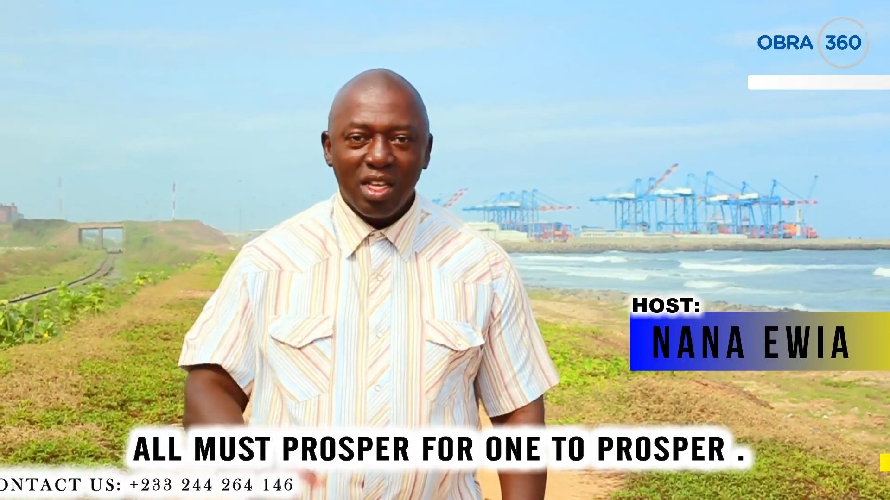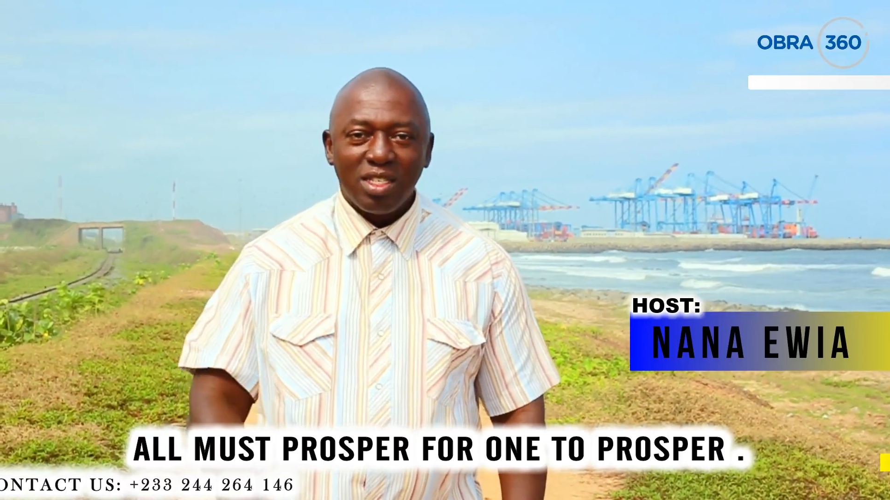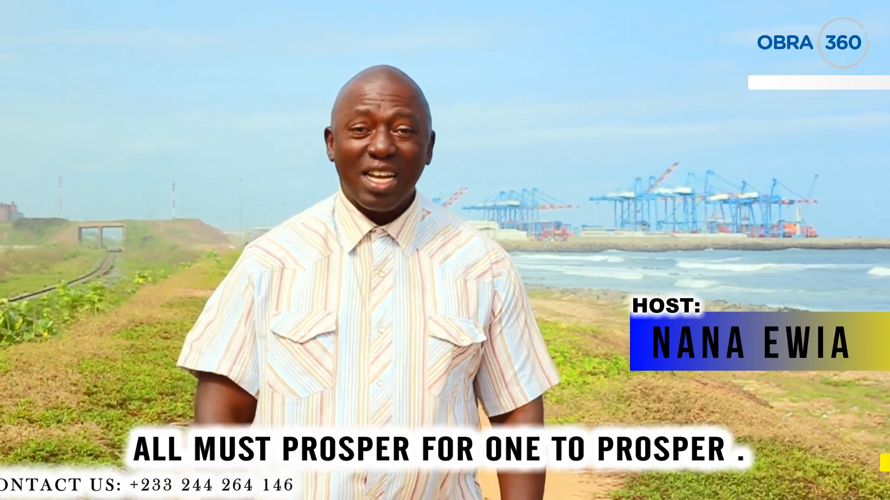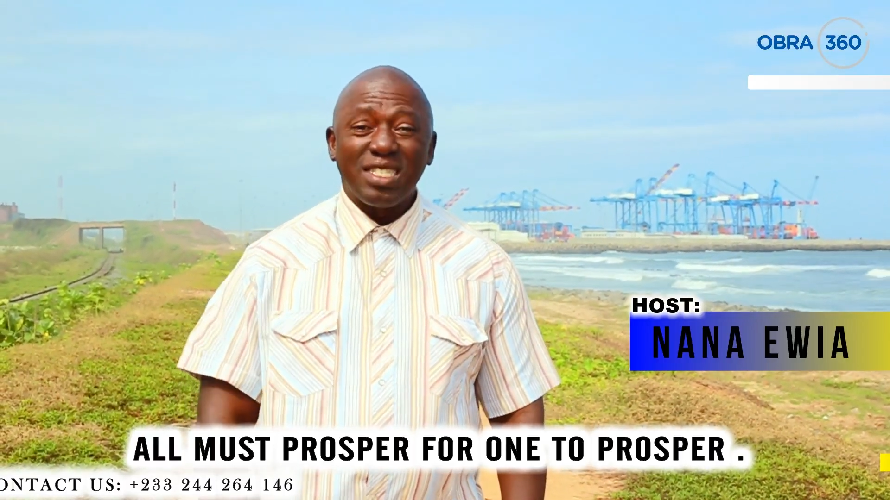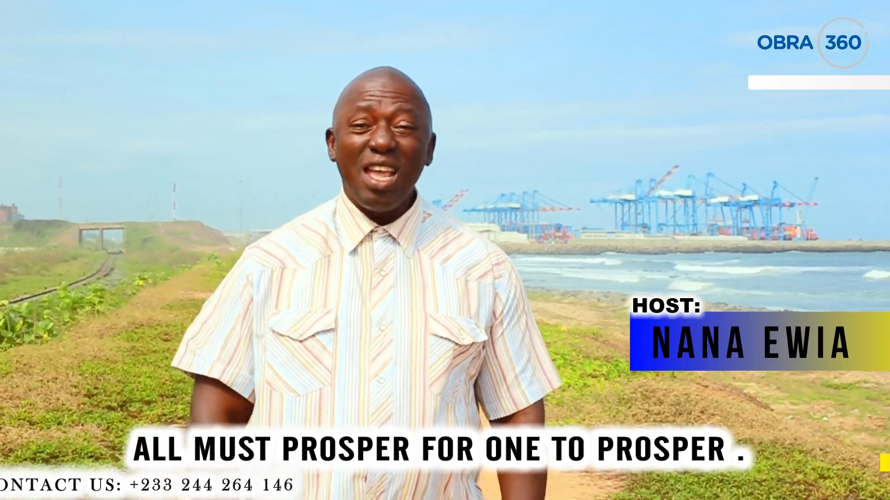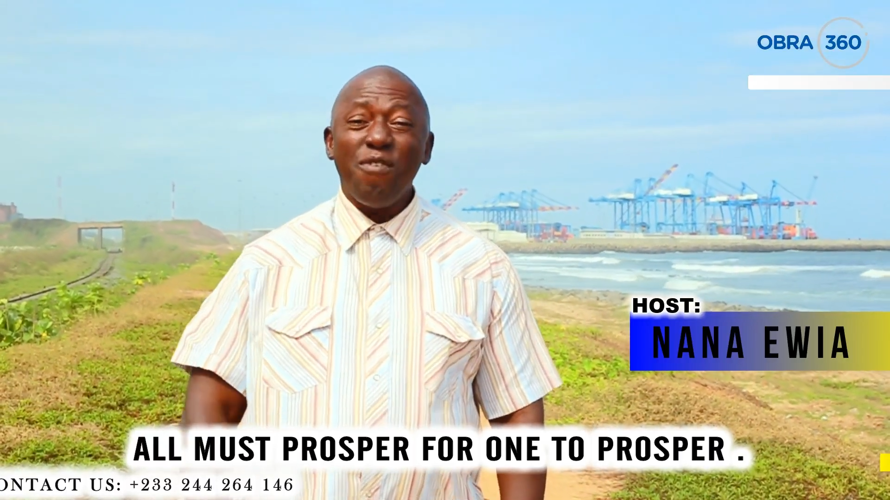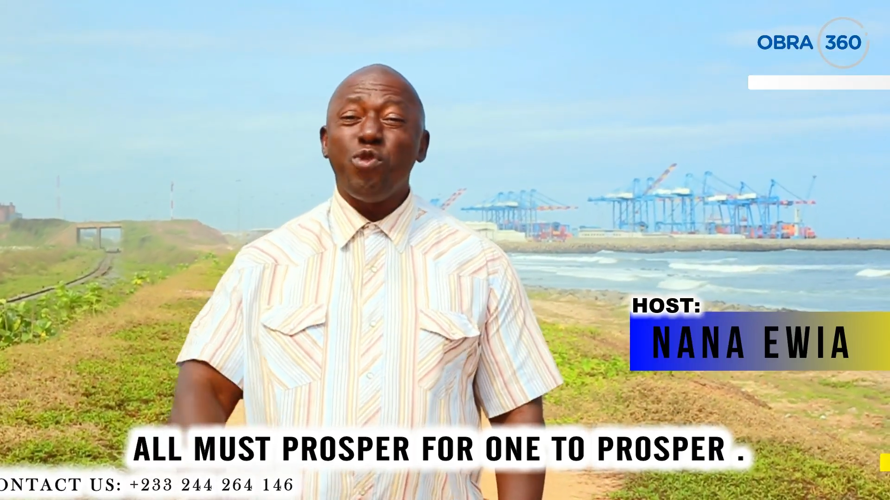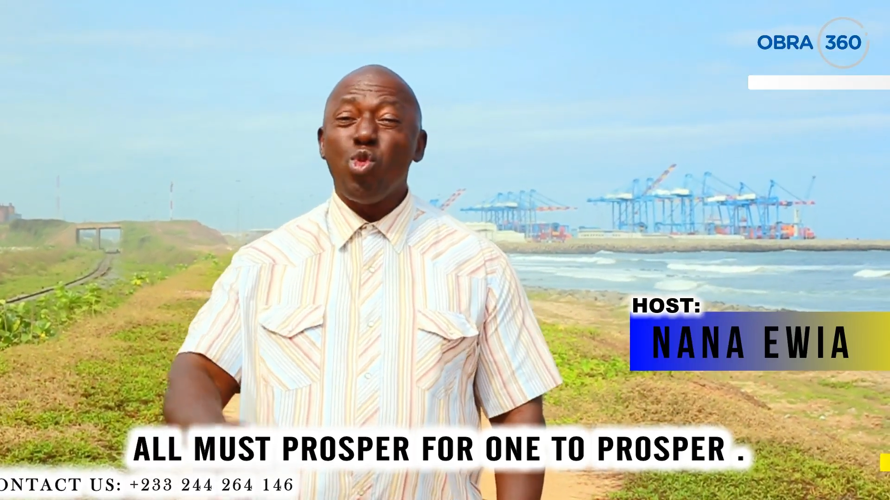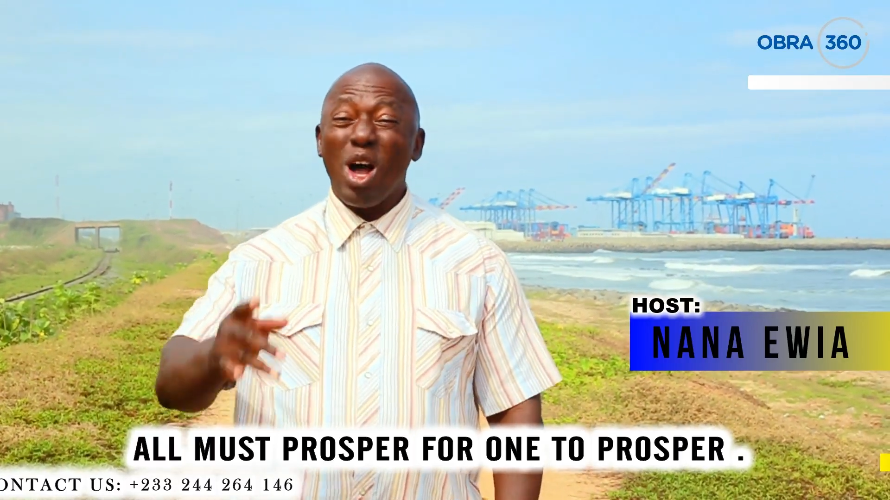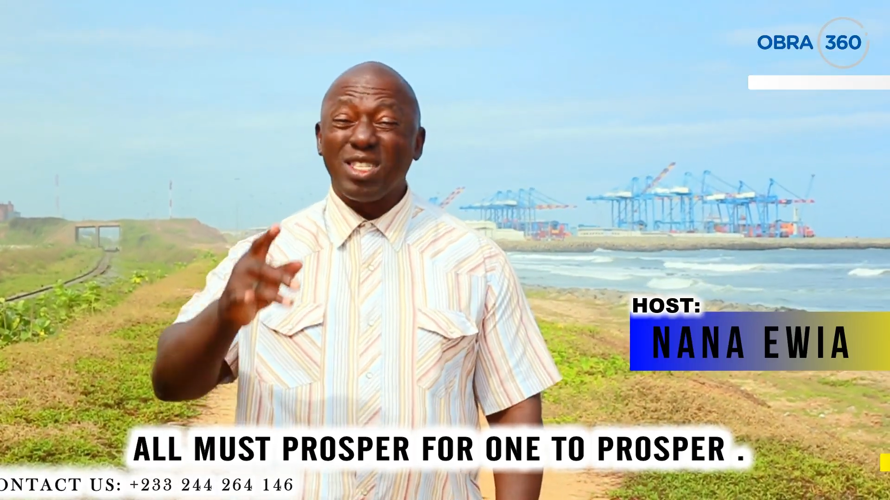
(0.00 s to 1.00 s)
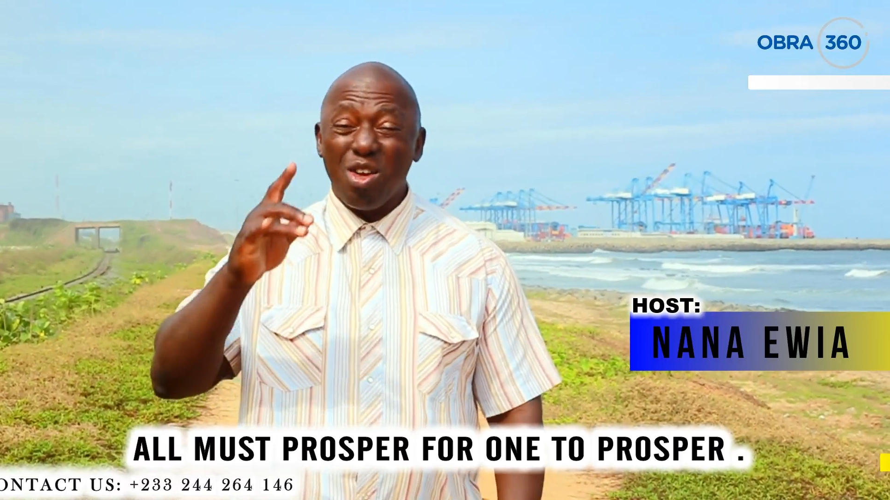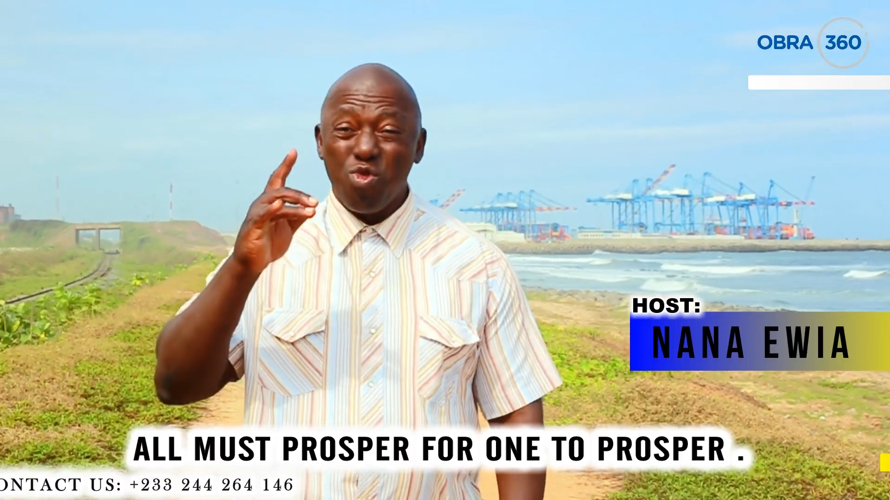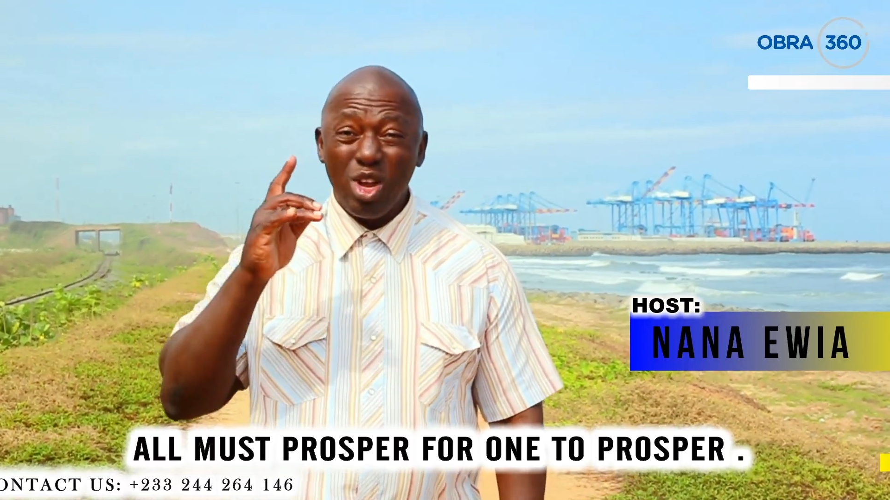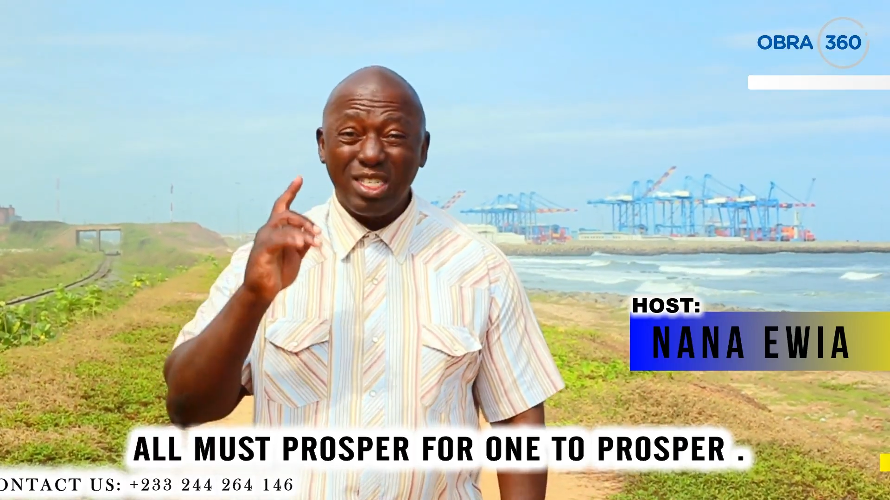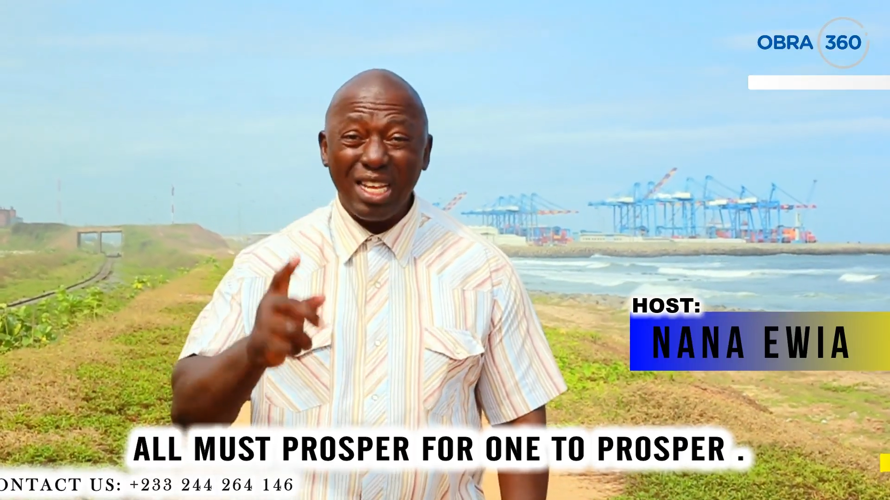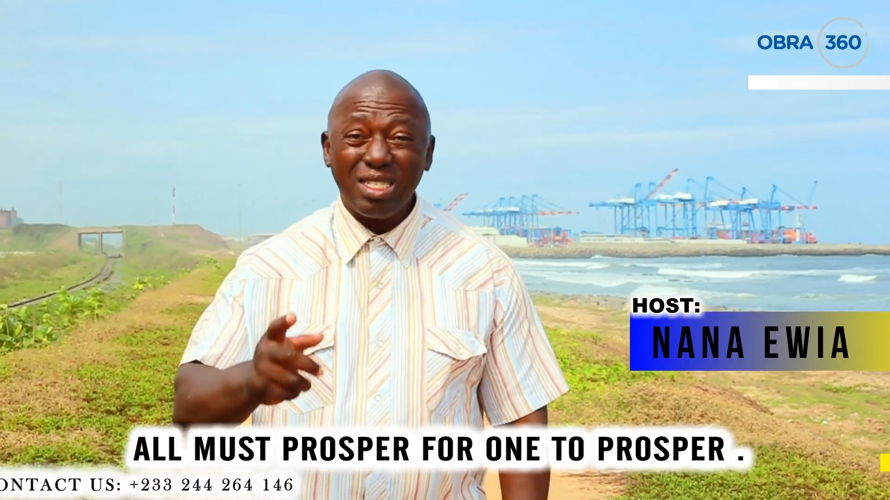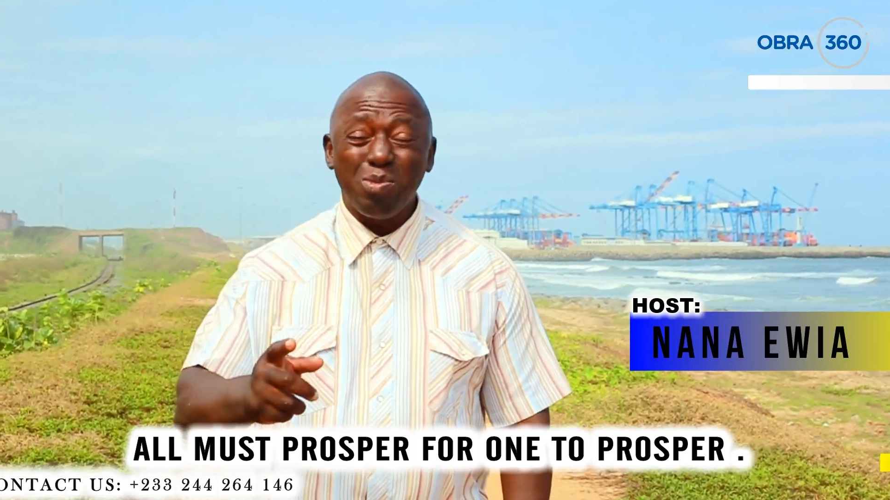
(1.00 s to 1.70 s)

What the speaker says: That if you are the richest